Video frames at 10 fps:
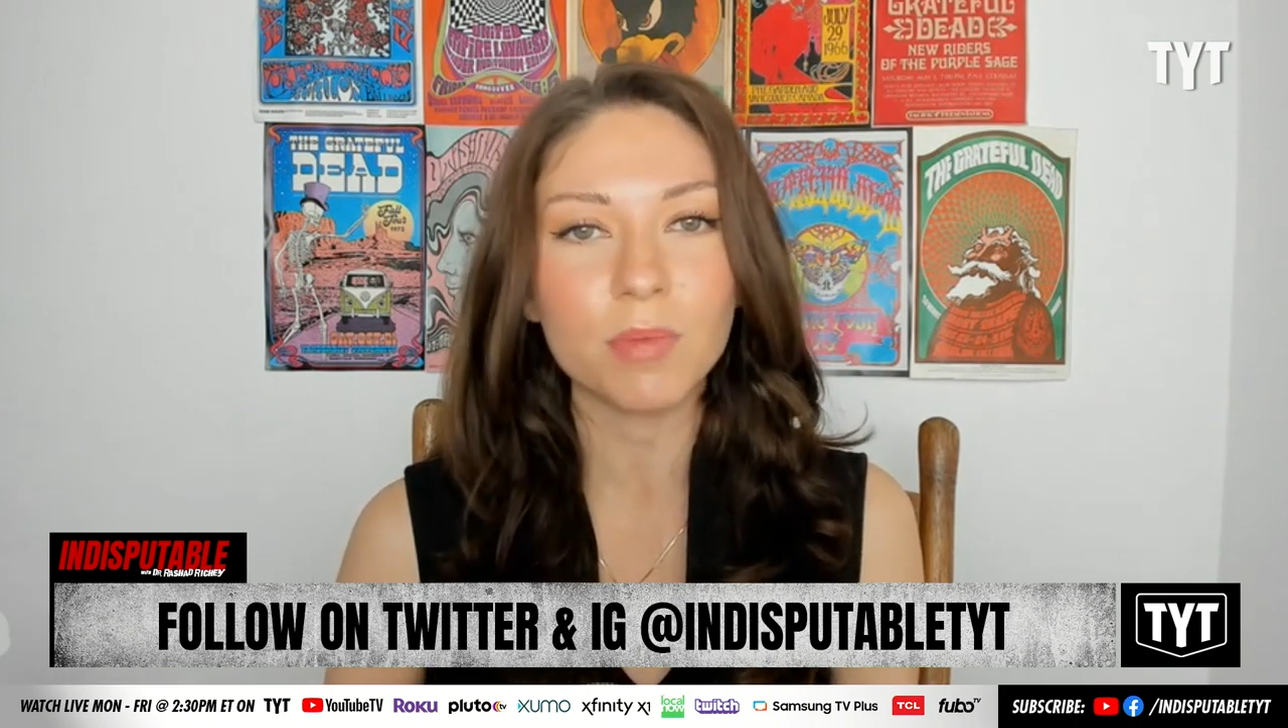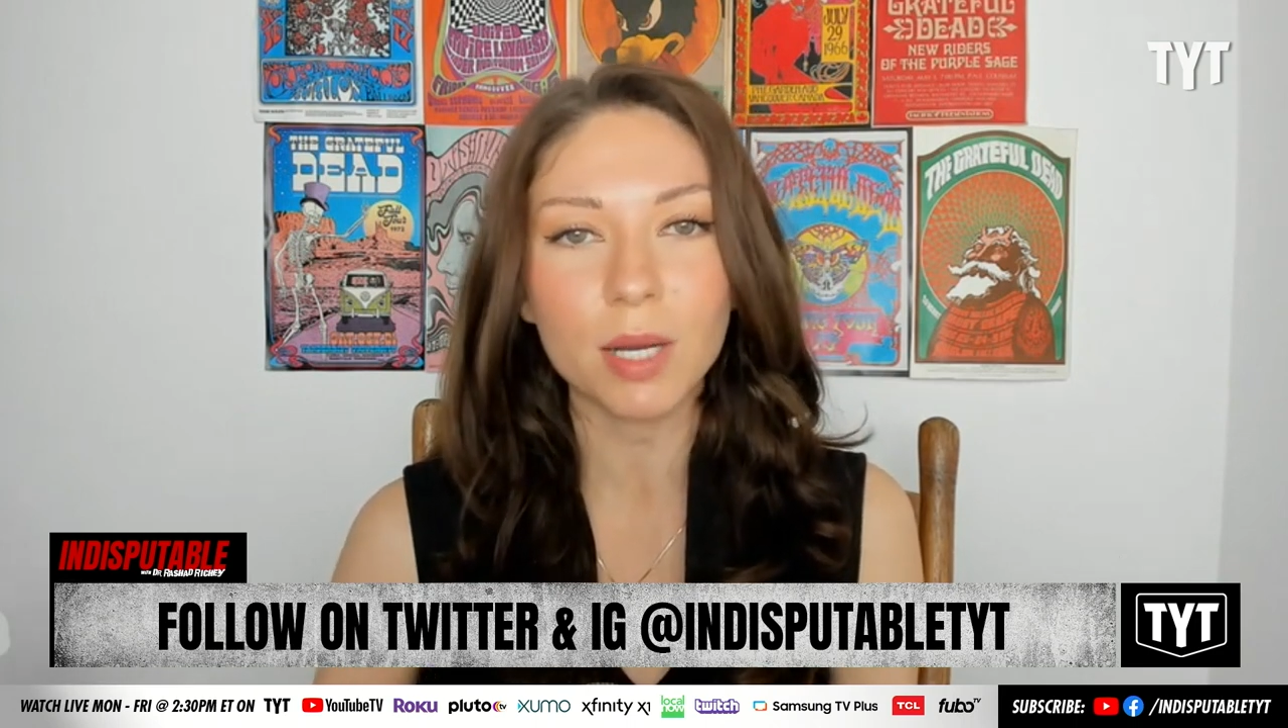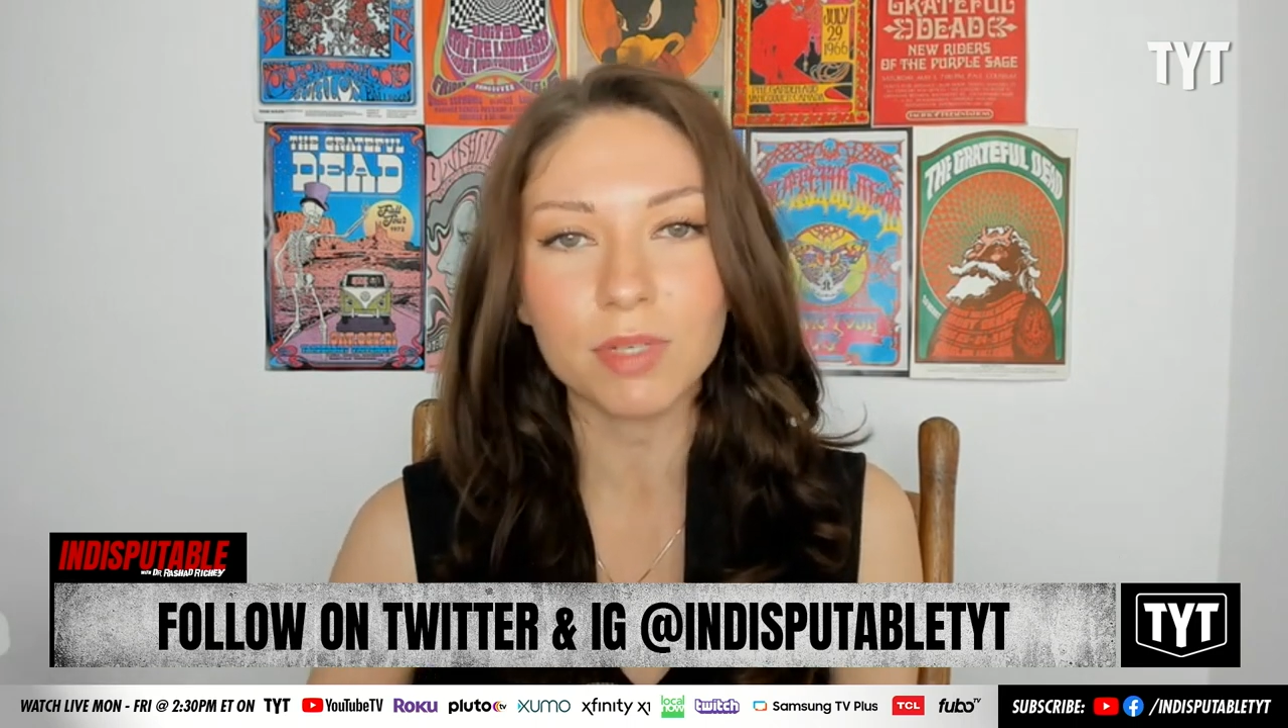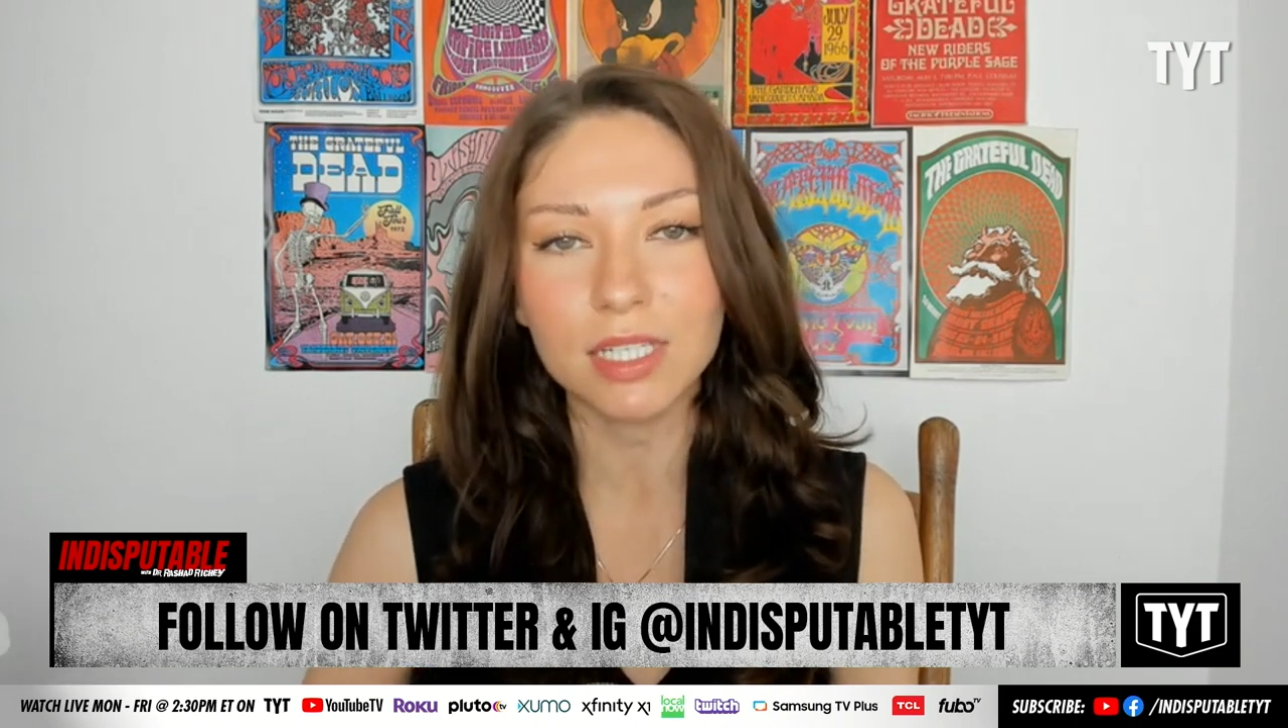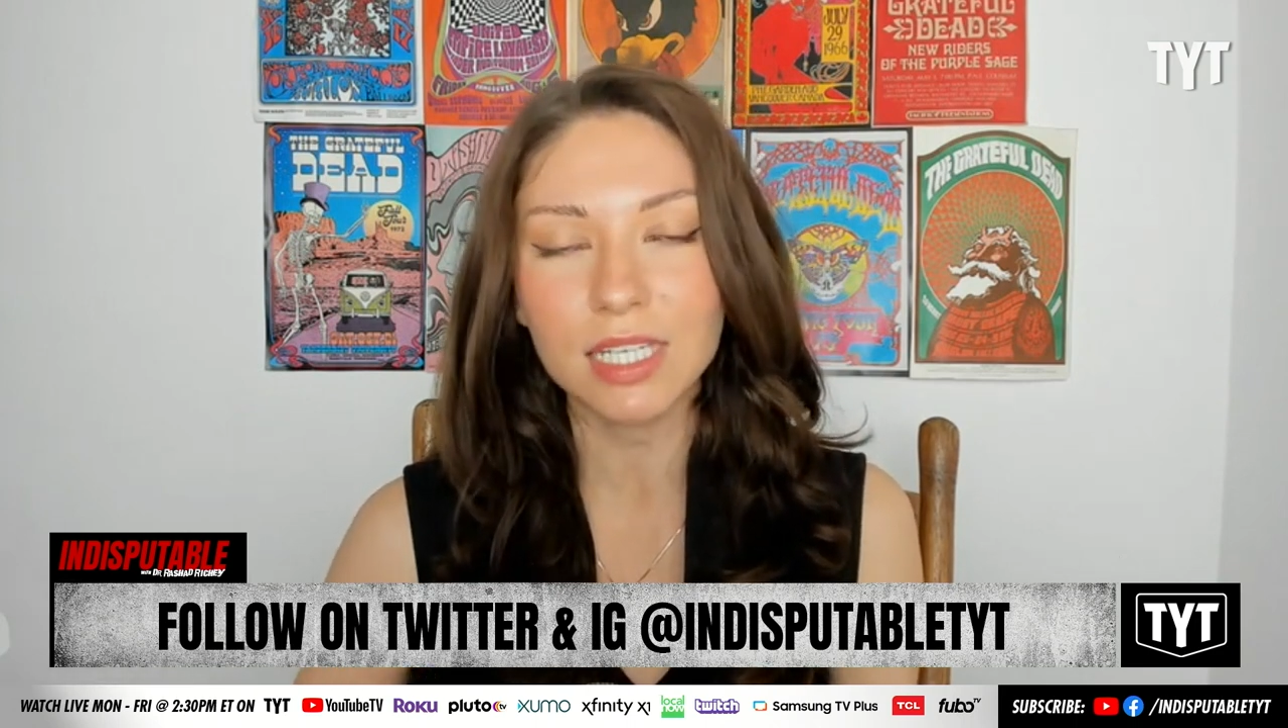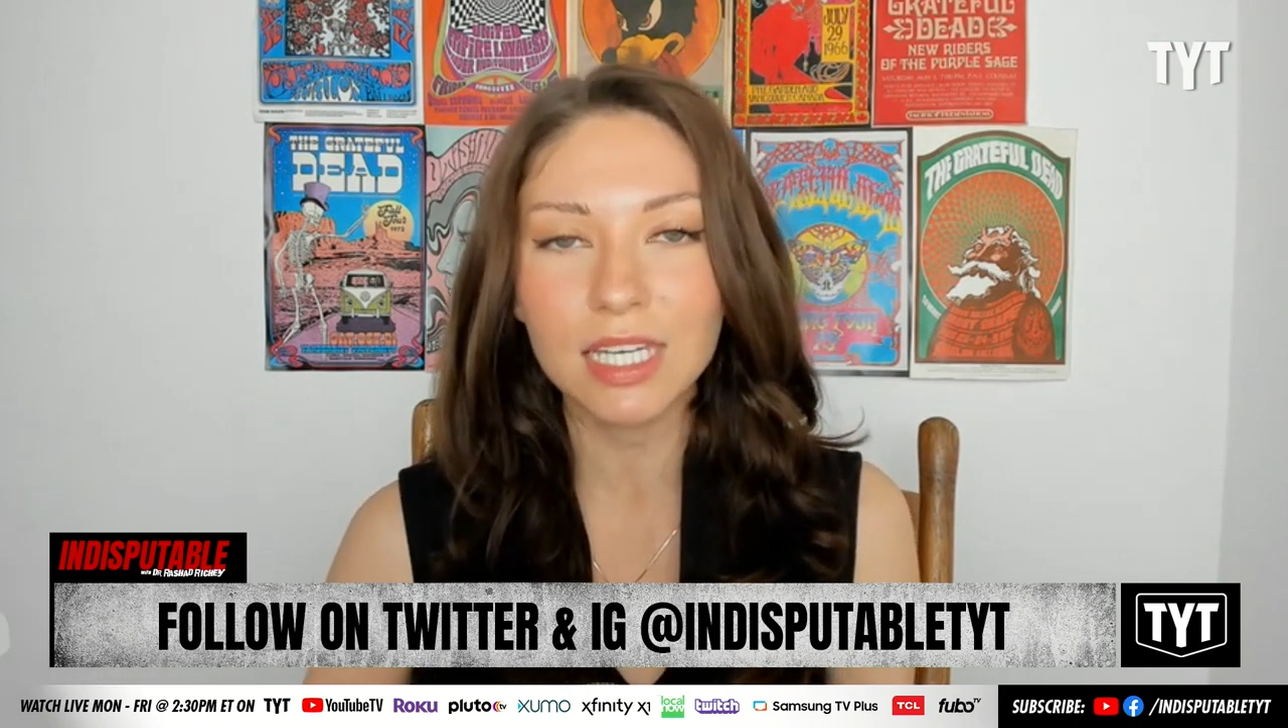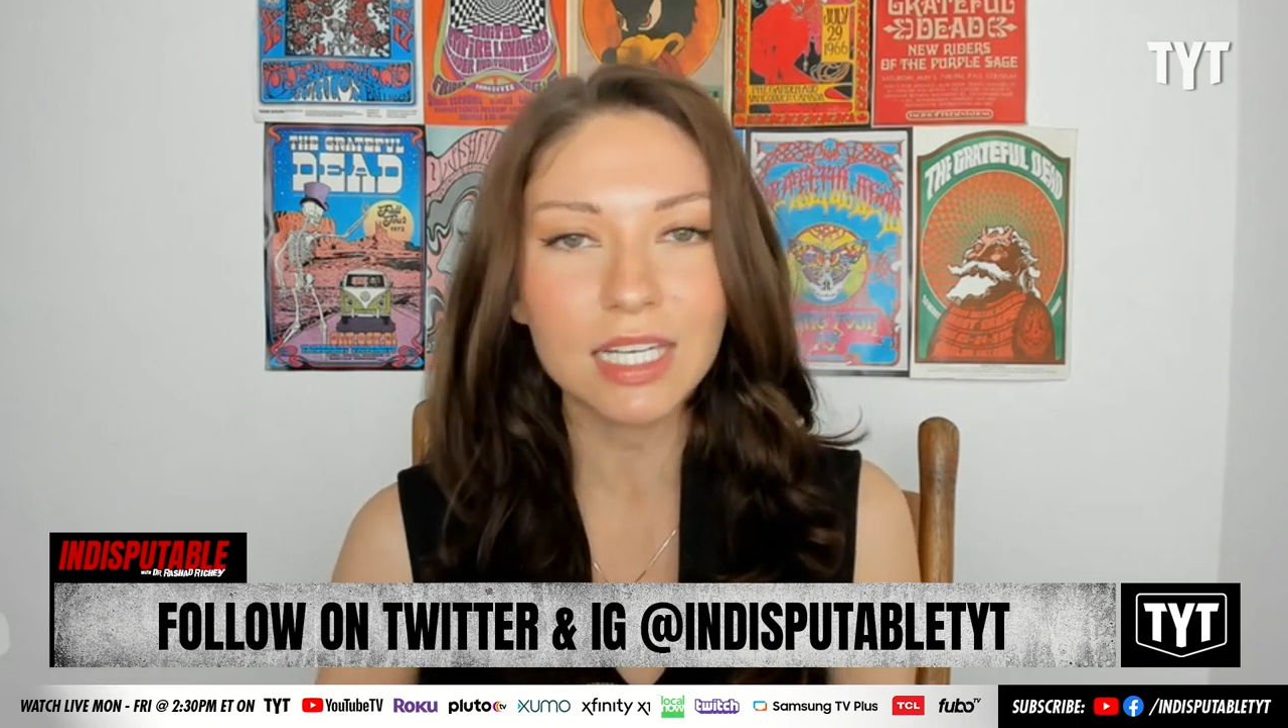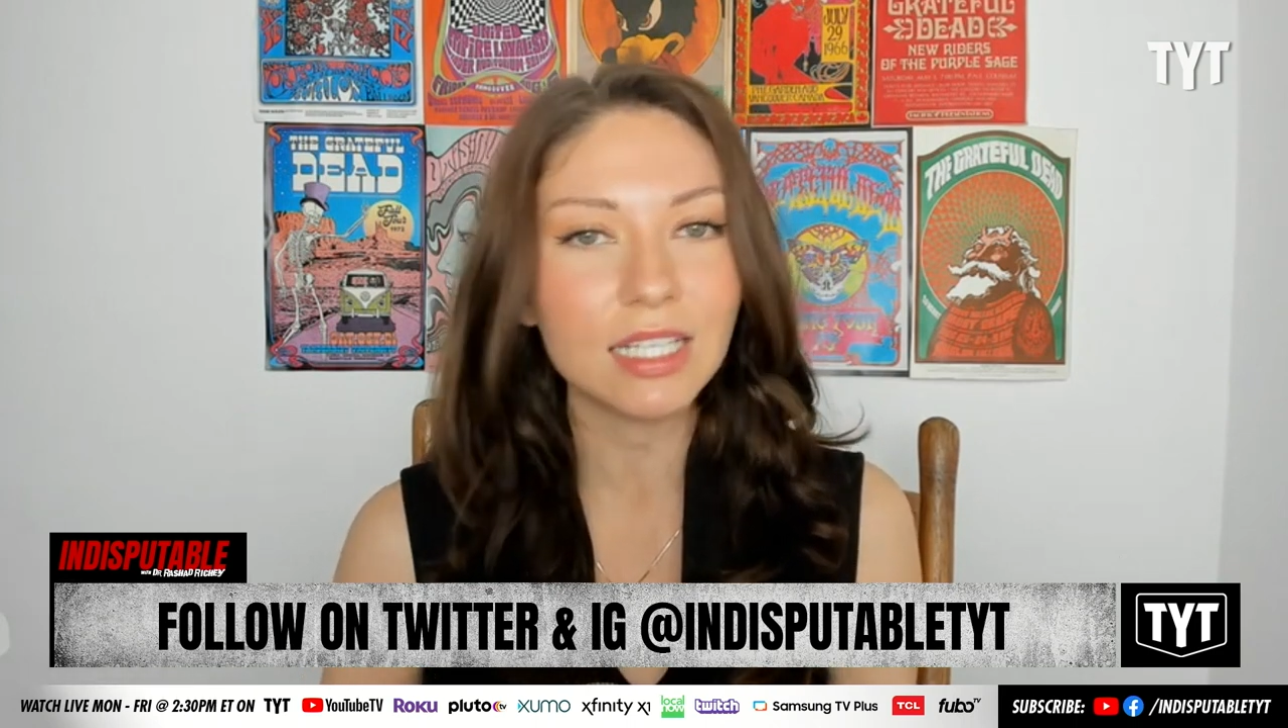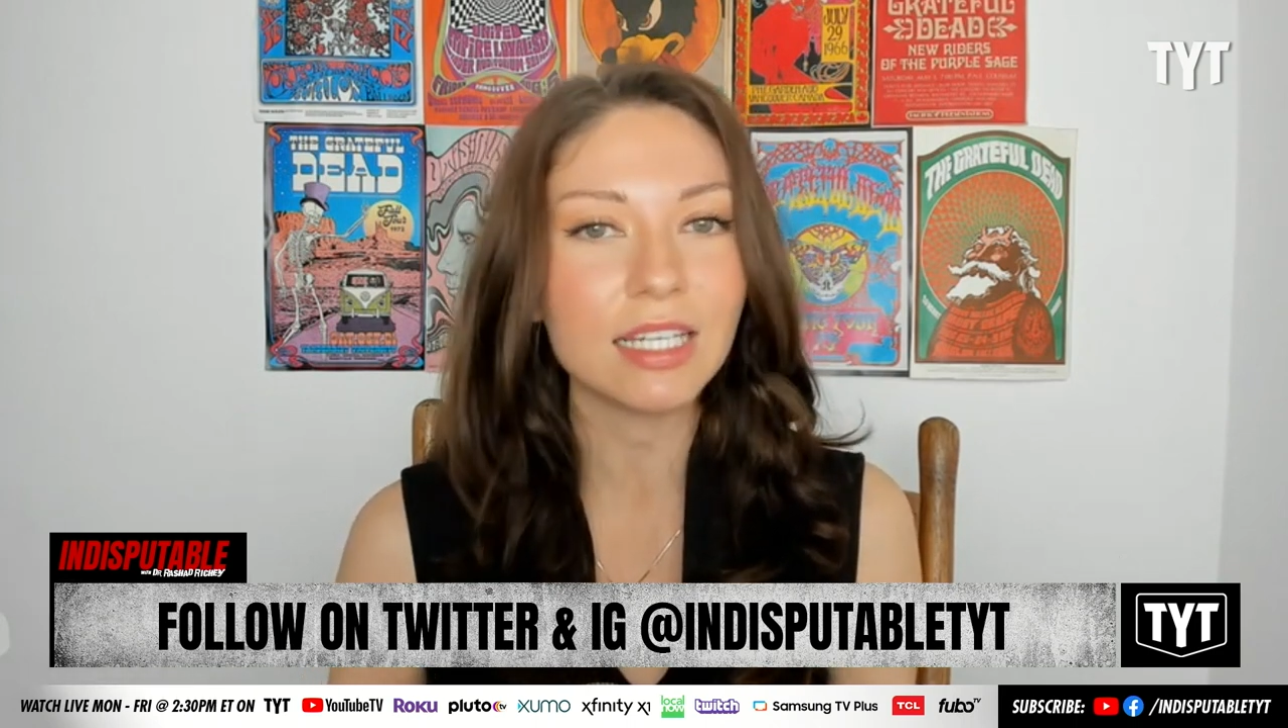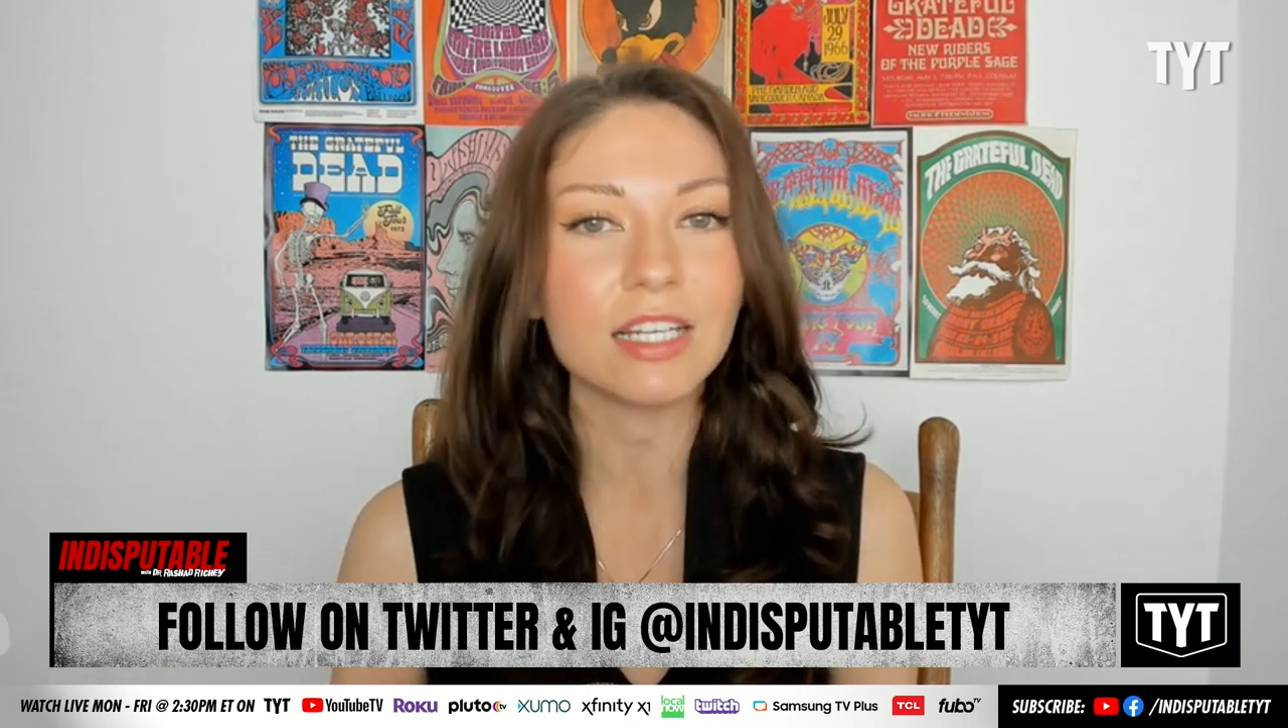Baba
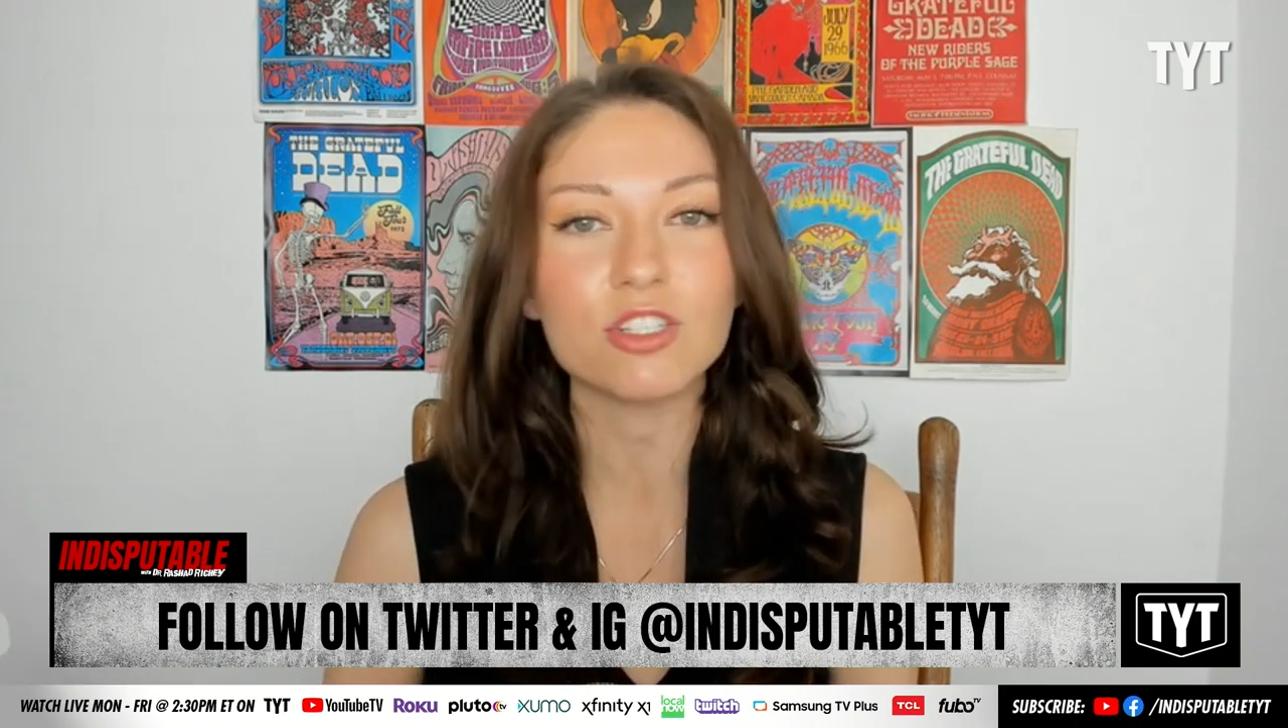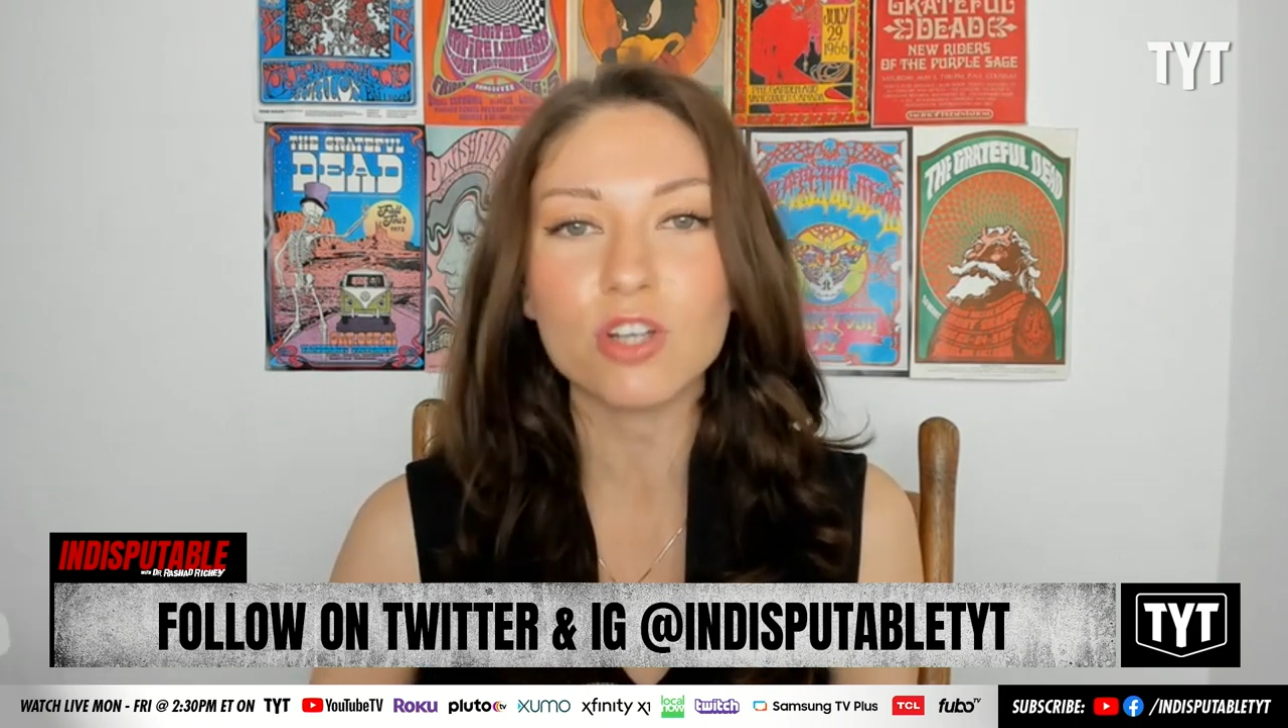Akili,